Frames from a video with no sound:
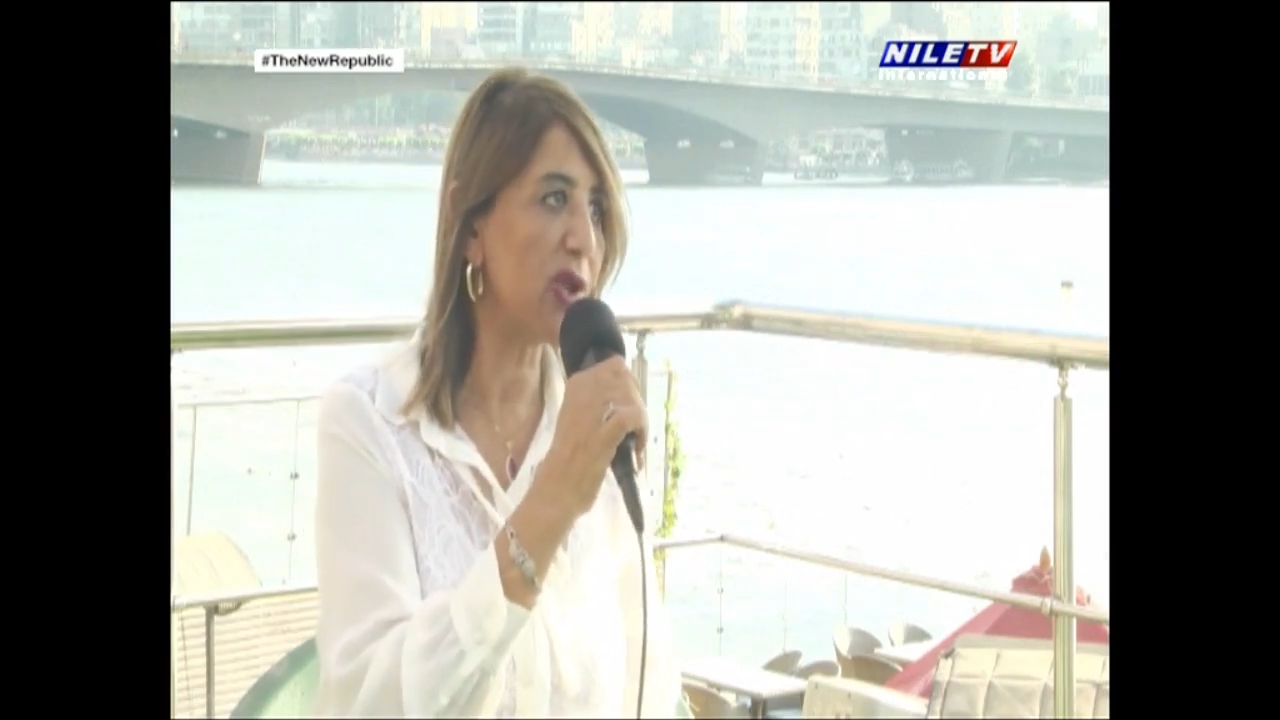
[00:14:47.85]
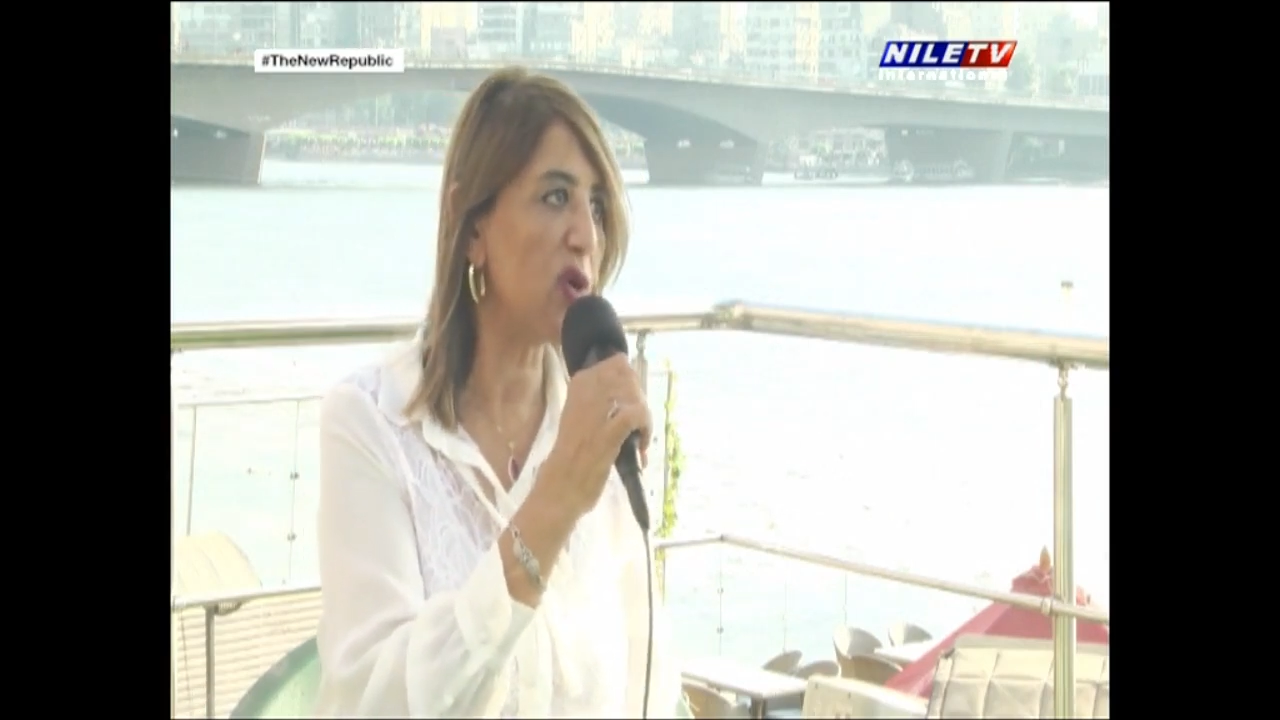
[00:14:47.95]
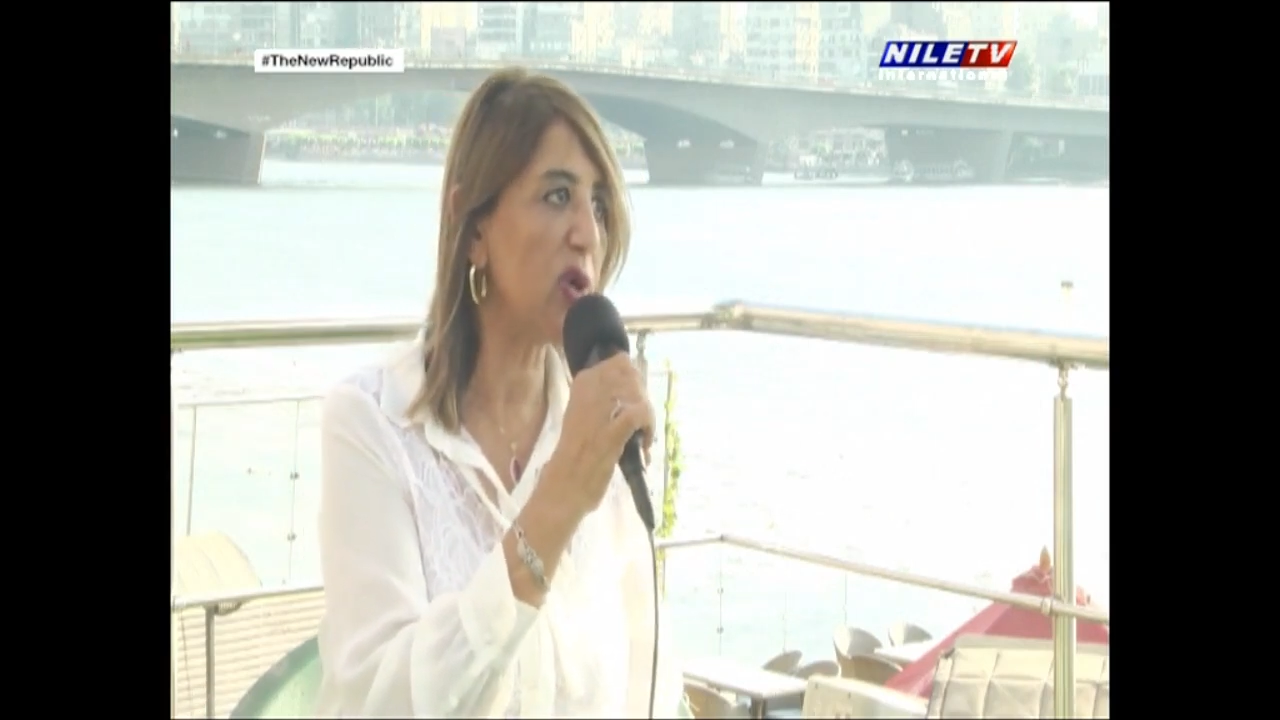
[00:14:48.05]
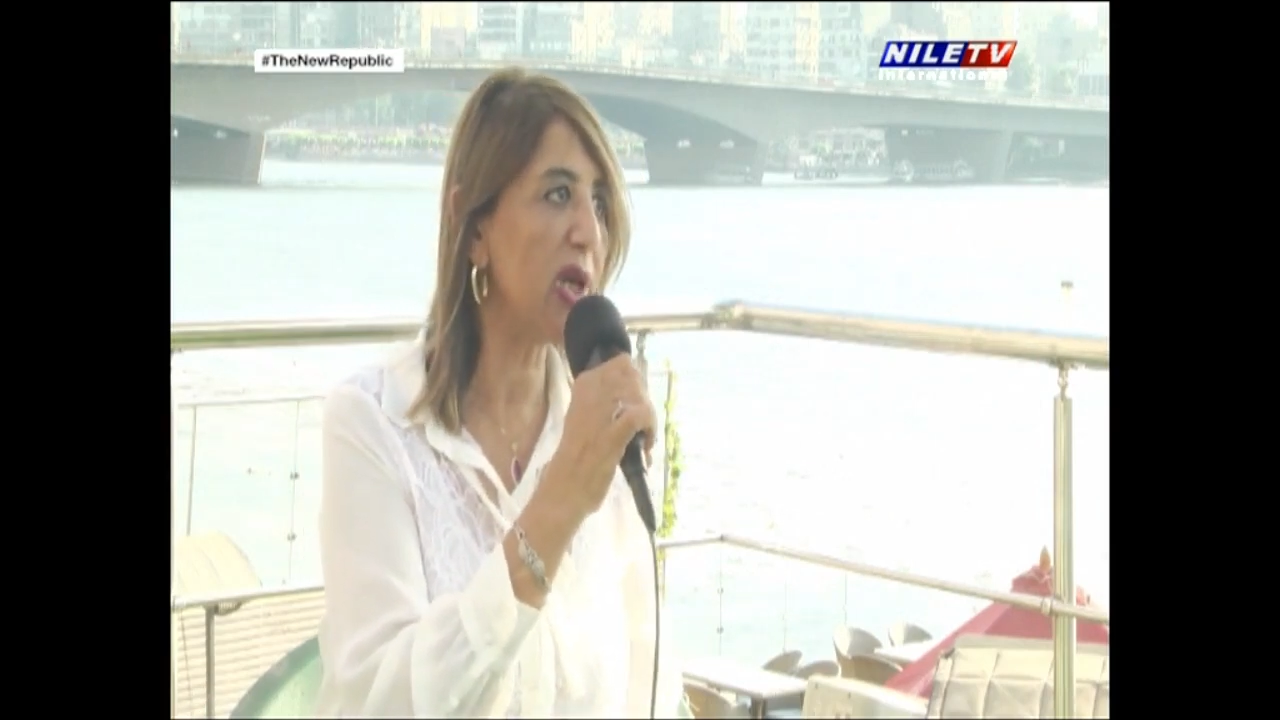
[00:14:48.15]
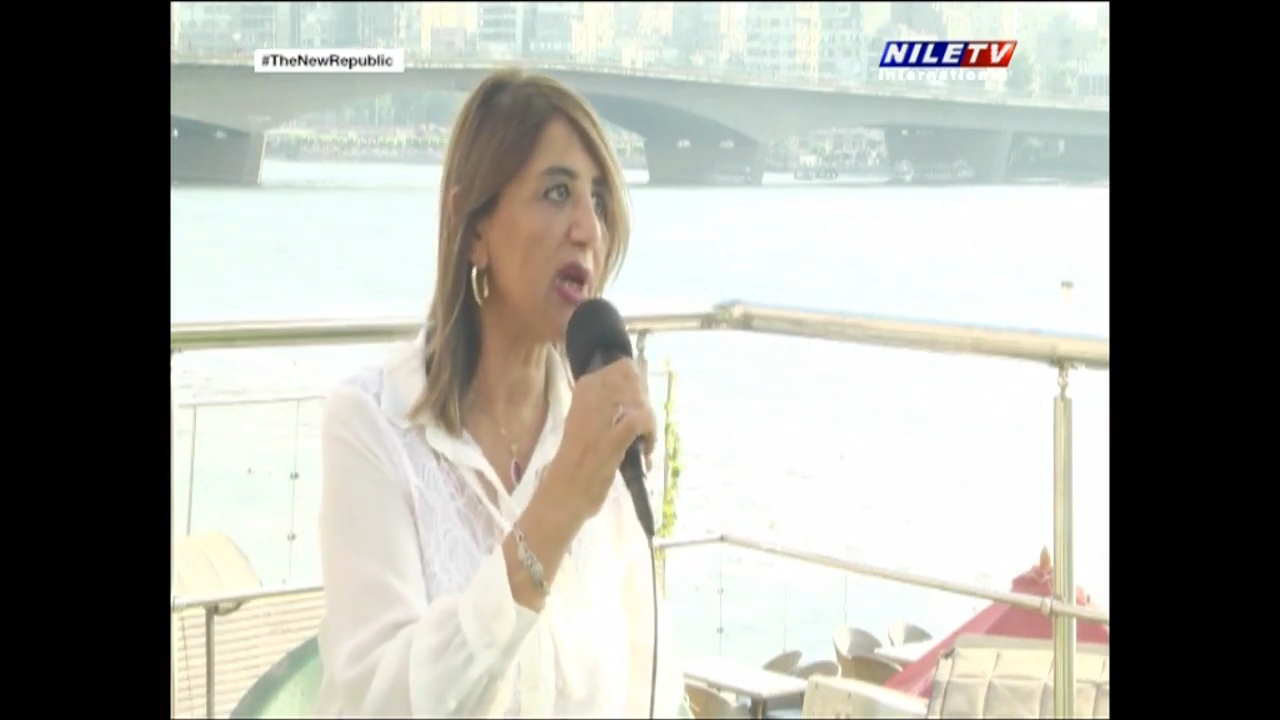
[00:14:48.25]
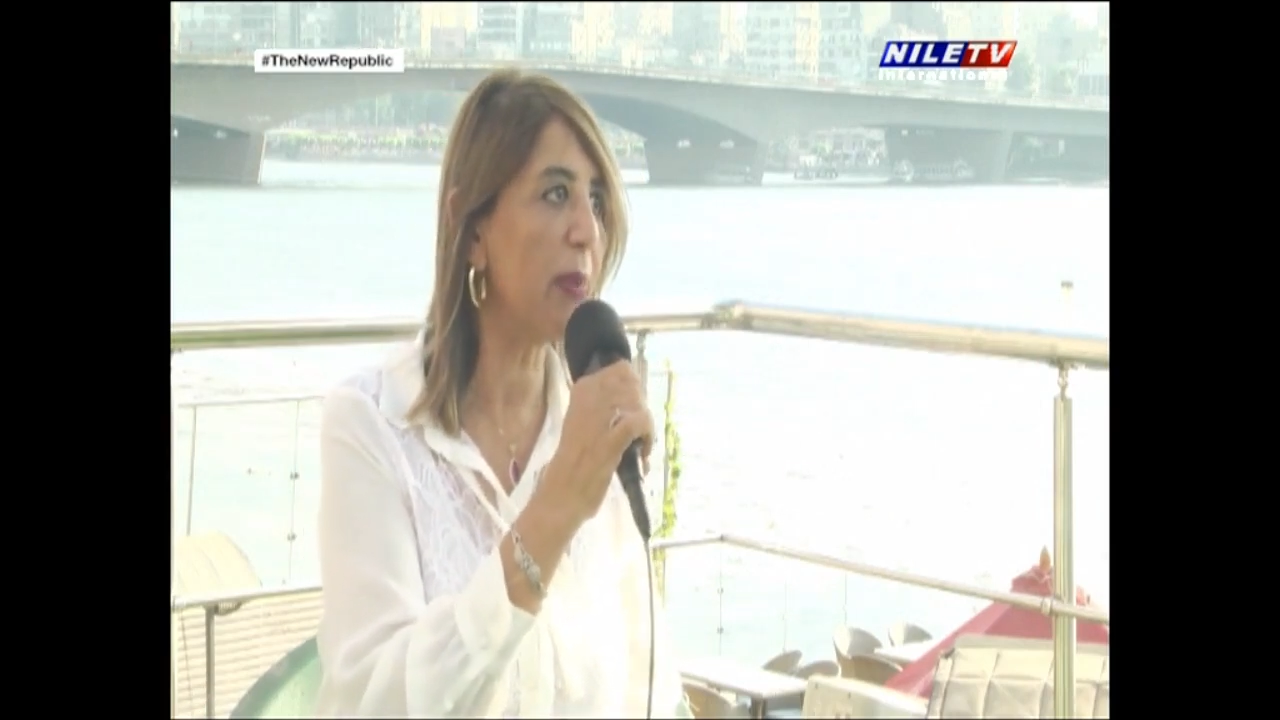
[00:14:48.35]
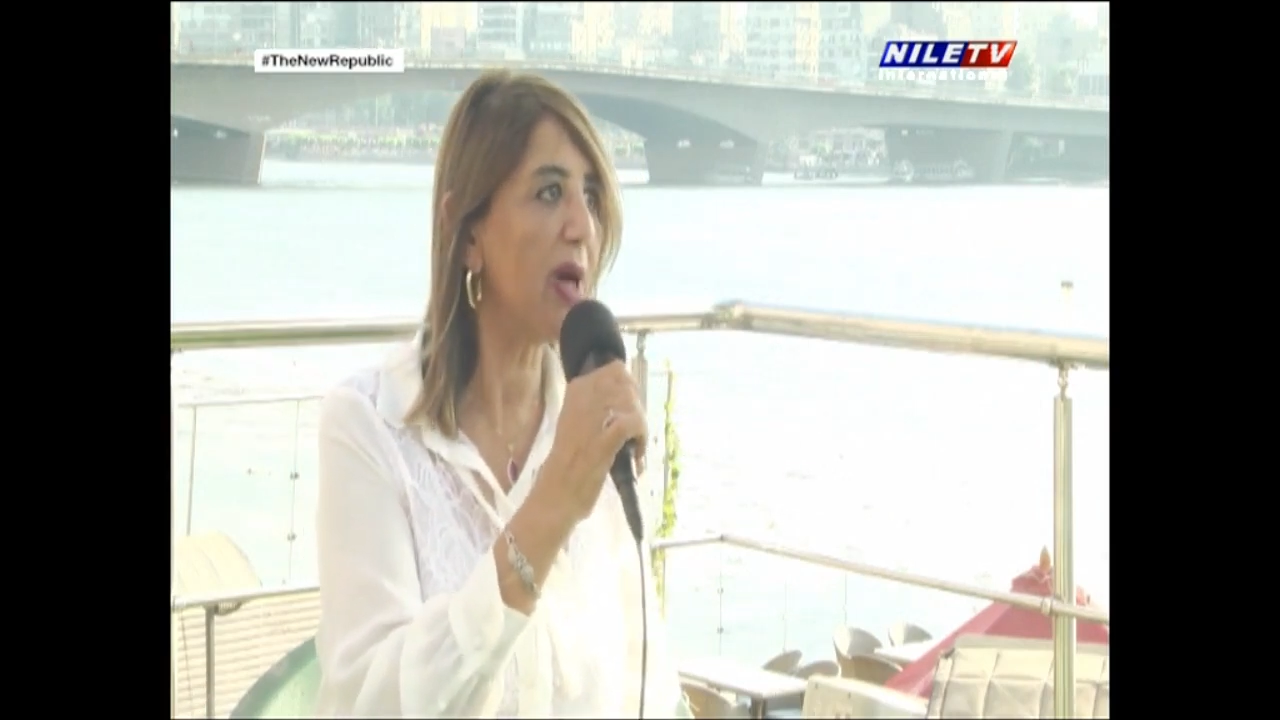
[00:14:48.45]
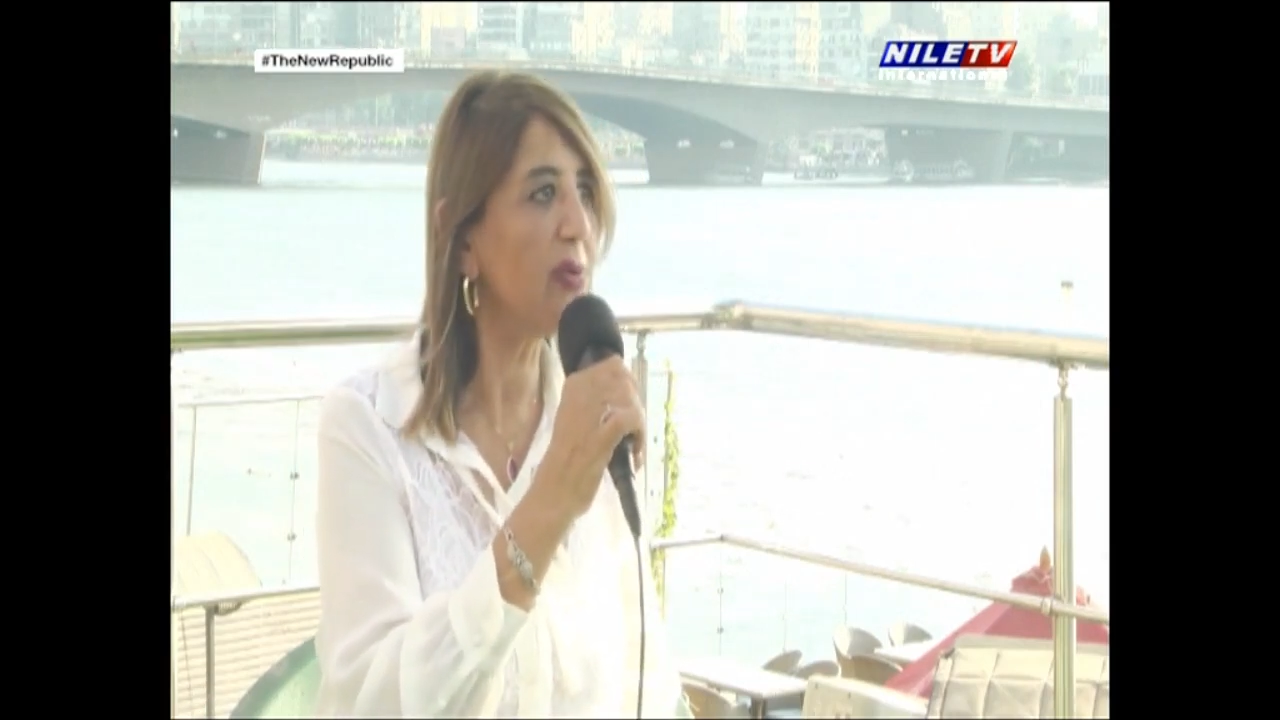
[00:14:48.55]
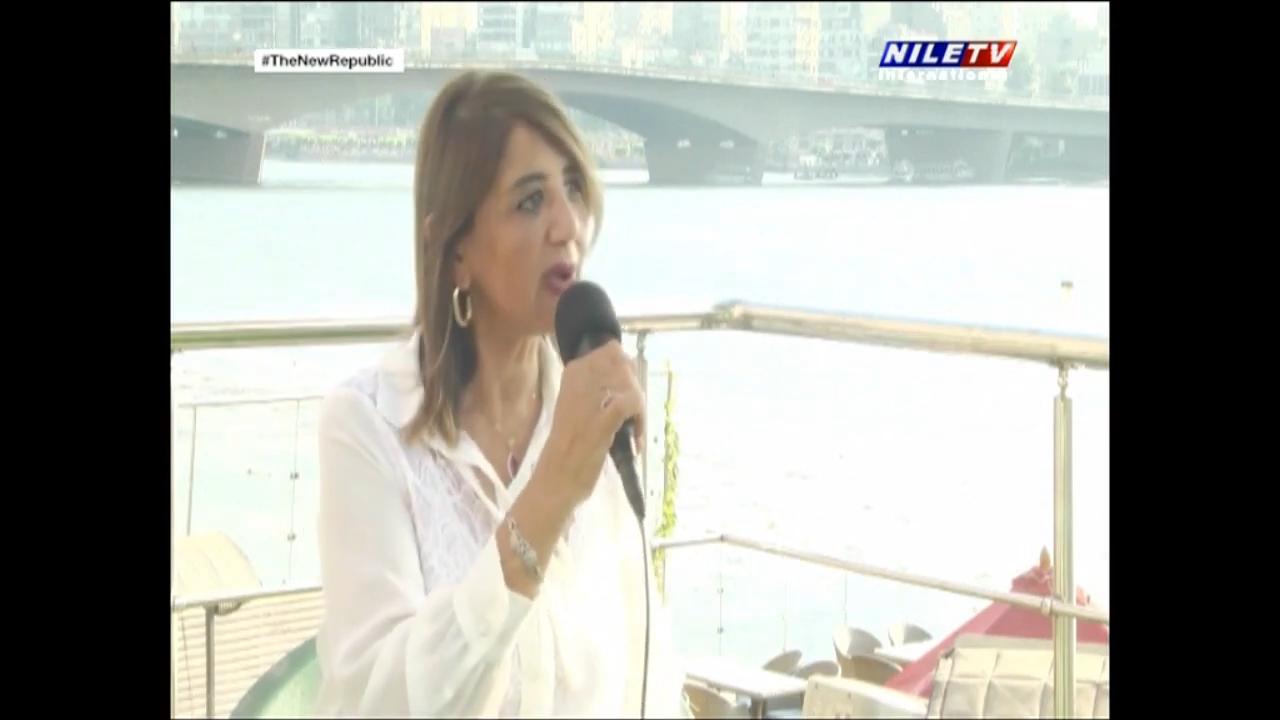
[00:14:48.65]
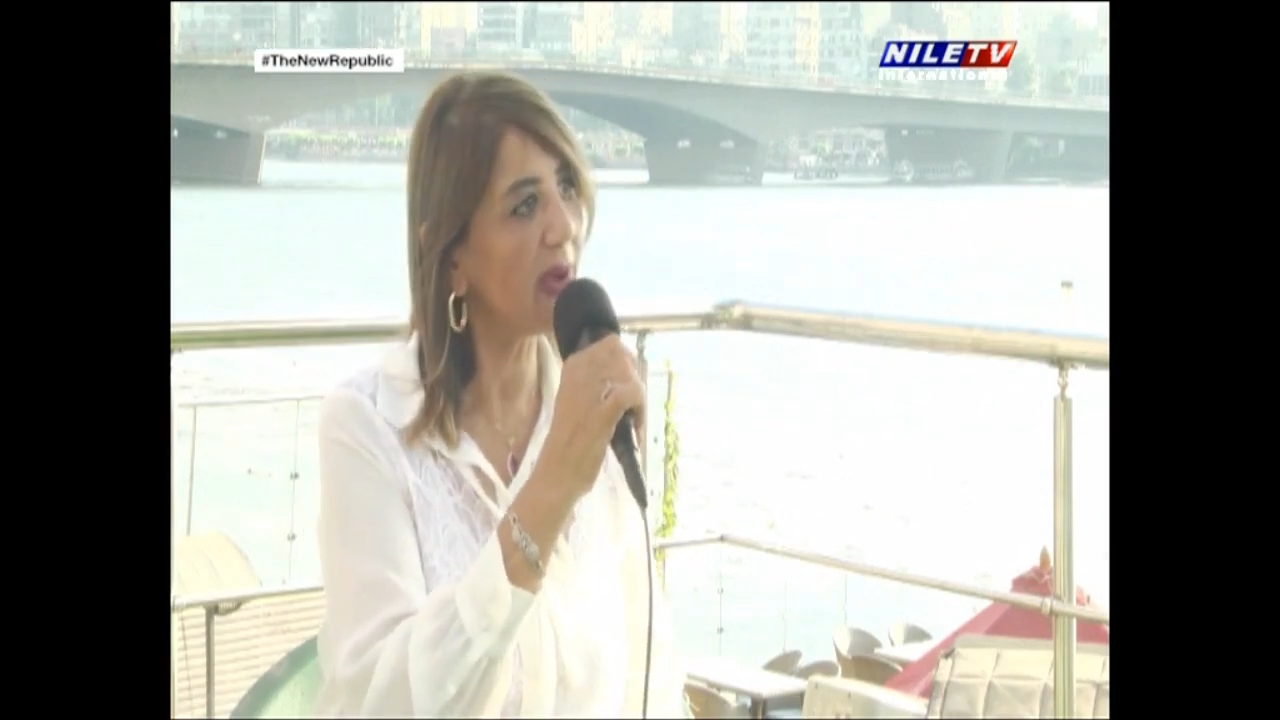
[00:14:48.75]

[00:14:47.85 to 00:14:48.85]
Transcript: talking about